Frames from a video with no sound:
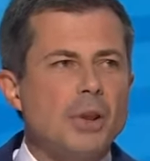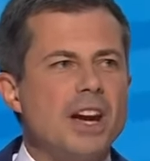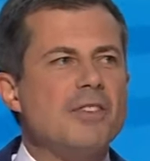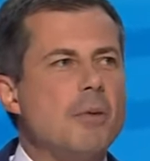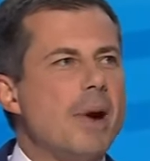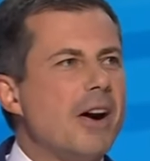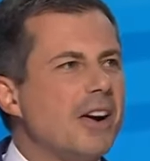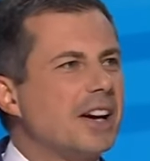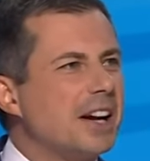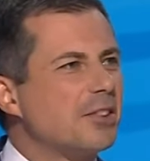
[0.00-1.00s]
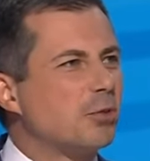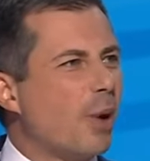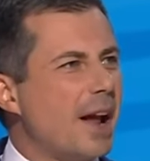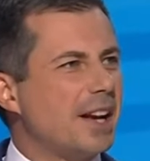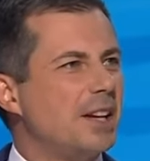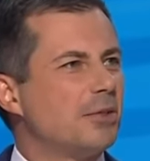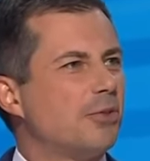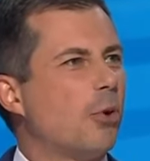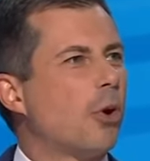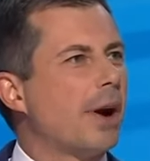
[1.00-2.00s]
I believe America is
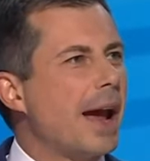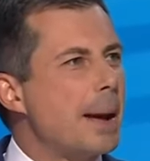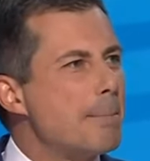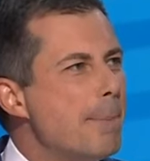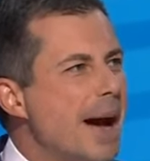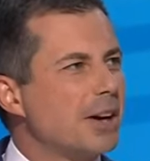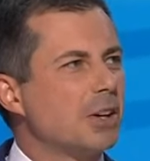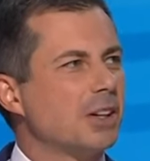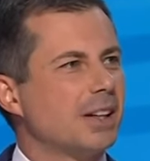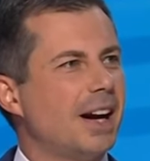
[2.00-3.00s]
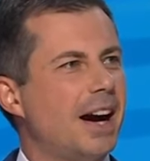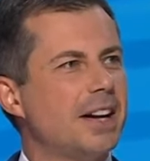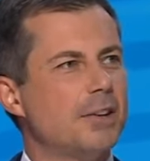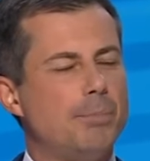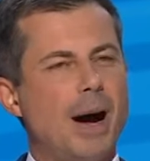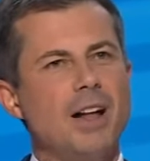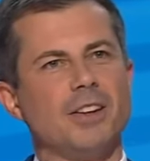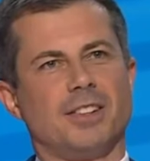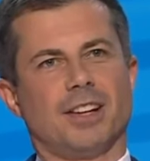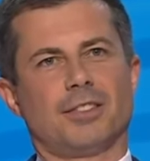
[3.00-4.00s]
ready for a better kind of
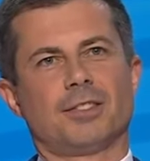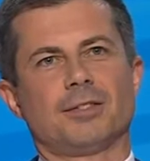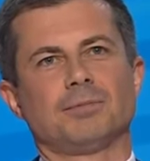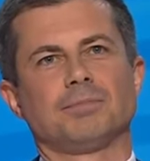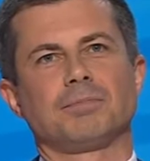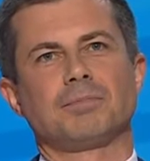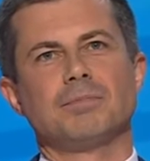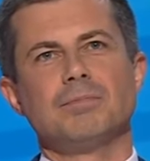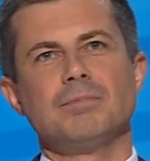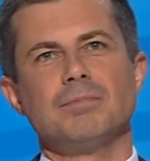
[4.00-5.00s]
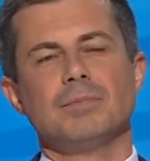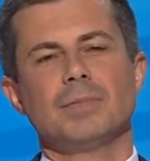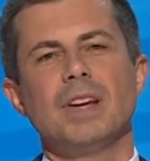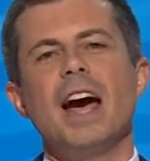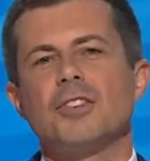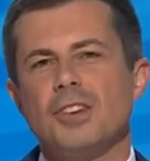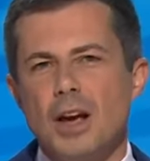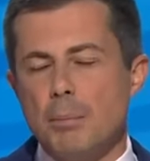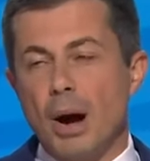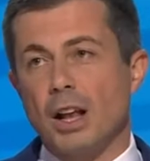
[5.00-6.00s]
politics.
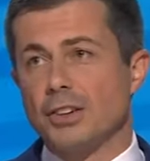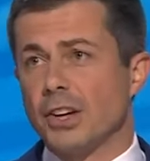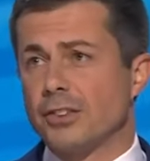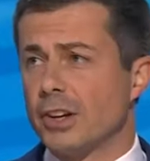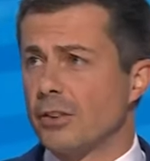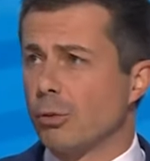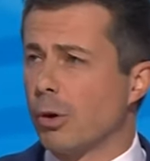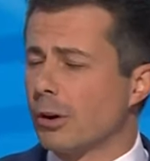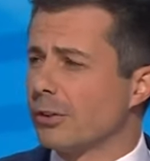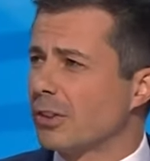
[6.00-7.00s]
Yes, politics at its